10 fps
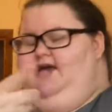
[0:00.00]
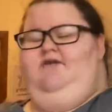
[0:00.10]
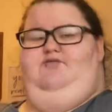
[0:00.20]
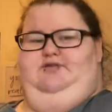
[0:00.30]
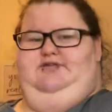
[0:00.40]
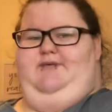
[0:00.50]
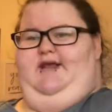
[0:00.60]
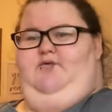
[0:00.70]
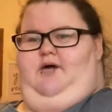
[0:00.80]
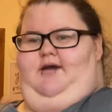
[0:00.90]
Rue
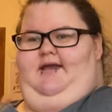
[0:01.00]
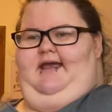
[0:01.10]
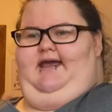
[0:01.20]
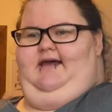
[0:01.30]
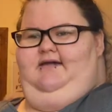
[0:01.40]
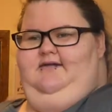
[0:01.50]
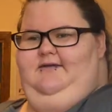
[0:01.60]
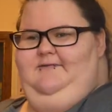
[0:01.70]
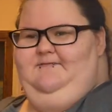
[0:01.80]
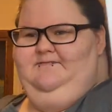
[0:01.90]
21 and
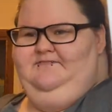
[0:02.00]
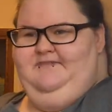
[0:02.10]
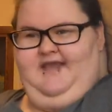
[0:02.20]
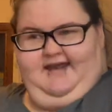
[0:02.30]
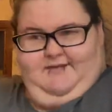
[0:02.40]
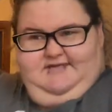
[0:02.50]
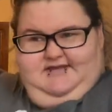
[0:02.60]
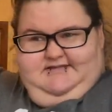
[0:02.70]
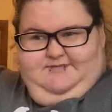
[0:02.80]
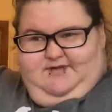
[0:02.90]
I came to
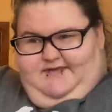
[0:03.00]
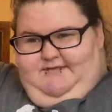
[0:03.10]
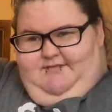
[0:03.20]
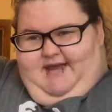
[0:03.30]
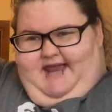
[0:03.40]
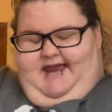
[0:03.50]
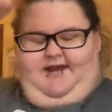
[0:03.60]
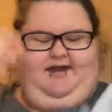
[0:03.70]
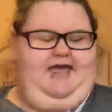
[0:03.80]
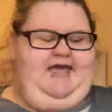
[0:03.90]
just put them in my
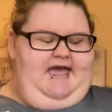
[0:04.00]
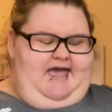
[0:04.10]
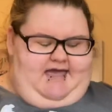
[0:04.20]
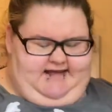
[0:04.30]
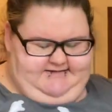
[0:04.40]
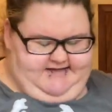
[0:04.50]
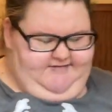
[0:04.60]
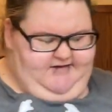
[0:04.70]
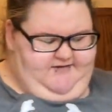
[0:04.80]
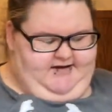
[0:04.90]
hair. It's
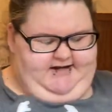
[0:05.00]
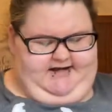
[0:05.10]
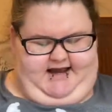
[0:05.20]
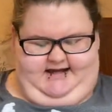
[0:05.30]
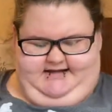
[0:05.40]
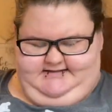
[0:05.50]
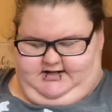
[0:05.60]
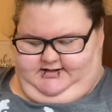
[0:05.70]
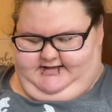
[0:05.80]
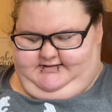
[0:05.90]
giving very 90s,
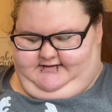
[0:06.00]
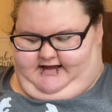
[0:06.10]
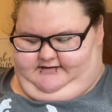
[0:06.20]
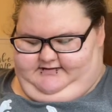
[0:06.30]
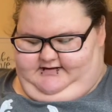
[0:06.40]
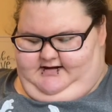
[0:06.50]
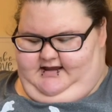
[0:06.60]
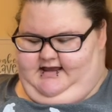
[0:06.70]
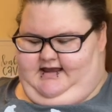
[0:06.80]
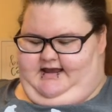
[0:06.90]
early 2000
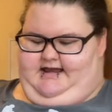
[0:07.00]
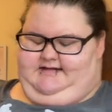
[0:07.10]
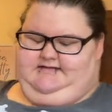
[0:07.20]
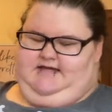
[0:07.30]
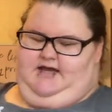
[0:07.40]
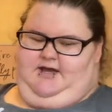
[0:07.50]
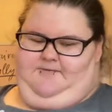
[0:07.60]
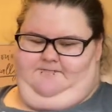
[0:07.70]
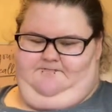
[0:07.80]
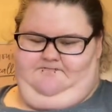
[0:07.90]
and
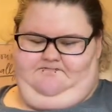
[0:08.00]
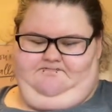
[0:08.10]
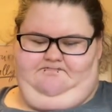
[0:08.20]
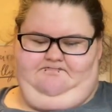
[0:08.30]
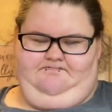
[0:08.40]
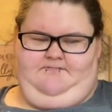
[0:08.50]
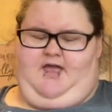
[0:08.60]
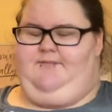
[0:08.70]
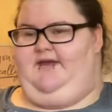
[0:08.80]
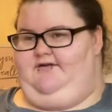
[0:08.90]
um,
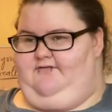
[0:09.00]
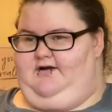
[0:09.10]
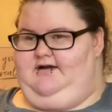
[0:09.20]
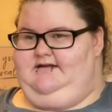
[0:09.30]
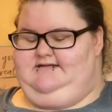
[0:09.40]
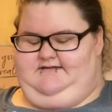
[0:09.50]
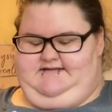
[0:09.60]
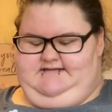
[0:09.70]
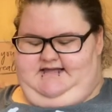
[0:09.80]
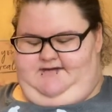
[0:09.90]
I'm here for it. So
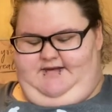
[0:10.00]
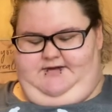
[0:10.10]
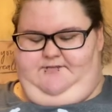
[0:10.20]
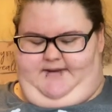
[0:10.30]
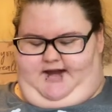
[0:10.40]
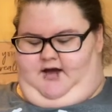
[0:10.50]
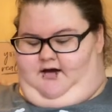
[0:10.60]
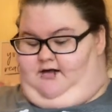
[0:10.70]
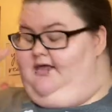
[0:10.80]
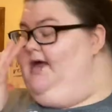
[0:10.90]
this is like my little mini
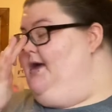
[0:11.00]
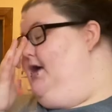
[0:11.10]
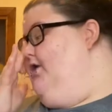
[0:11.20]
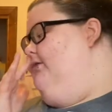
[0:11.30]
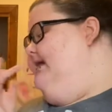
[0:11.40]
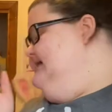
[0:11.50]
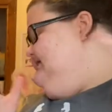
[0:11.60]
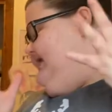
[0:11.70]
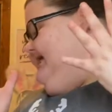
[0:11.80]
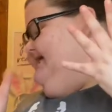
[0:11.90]
haul Hope you guys
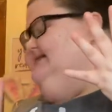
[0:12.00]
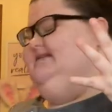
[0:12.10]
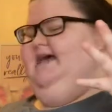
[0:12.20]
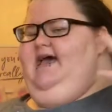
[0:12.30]
like it.